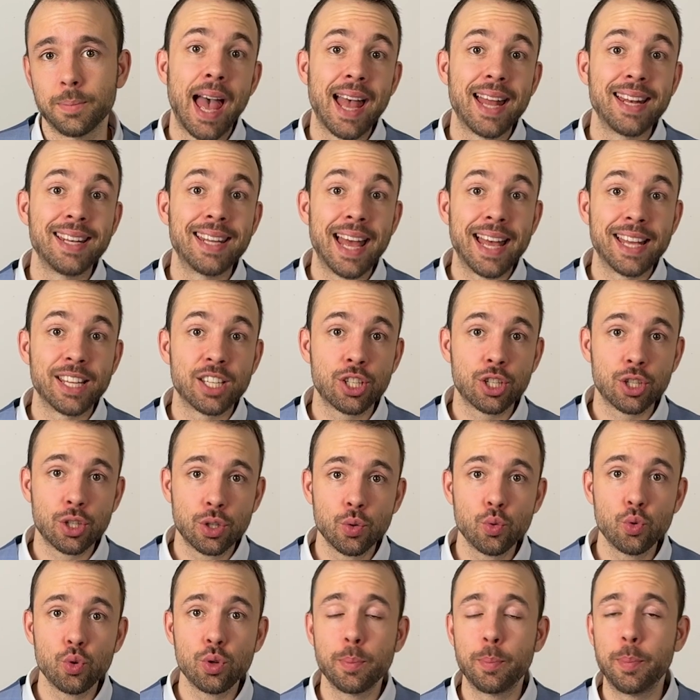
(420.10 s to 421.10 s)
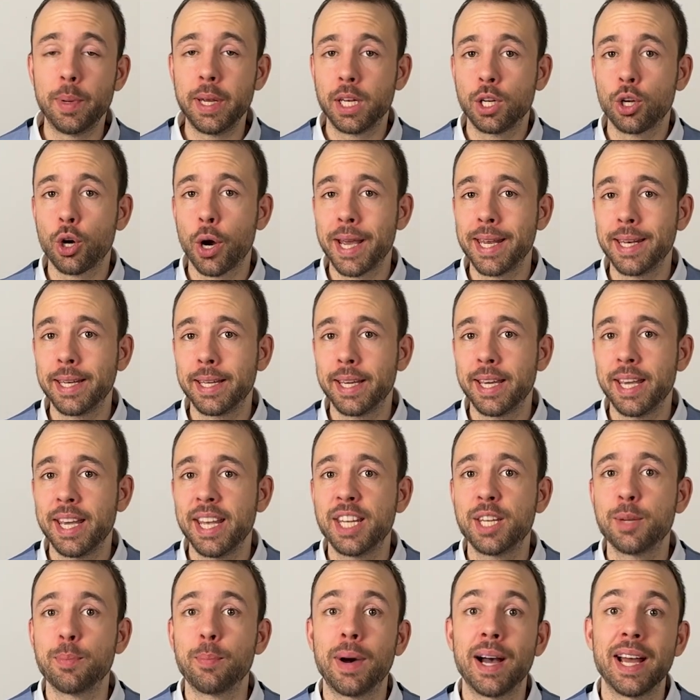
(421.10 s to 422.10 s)
And as soon Bitcoin
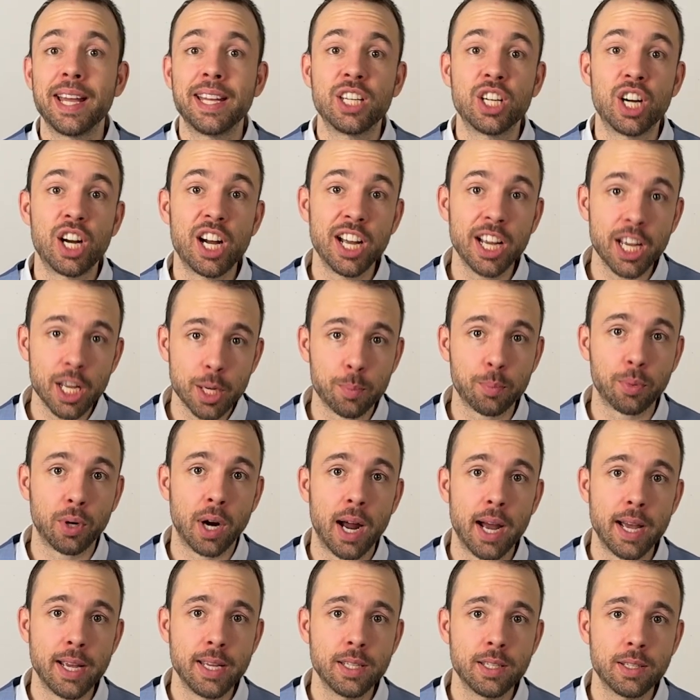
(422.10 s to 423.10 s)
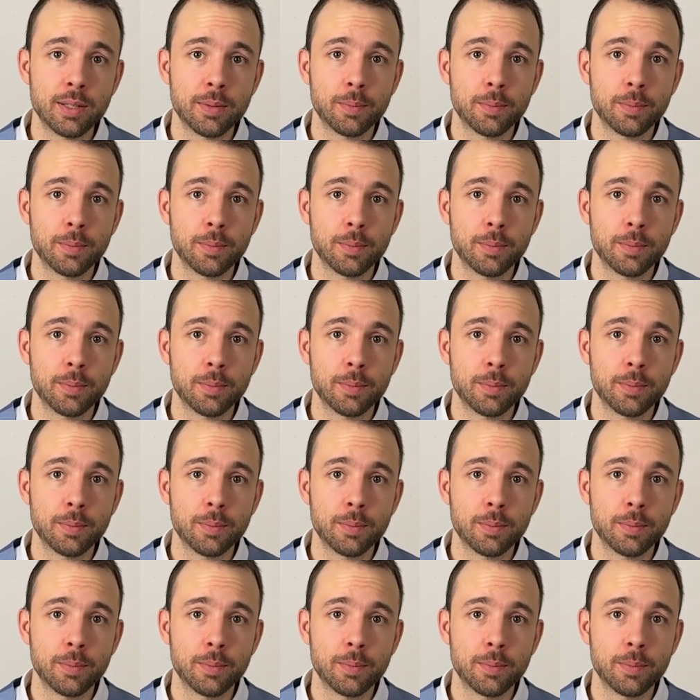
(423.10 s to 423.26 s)
hit my target price,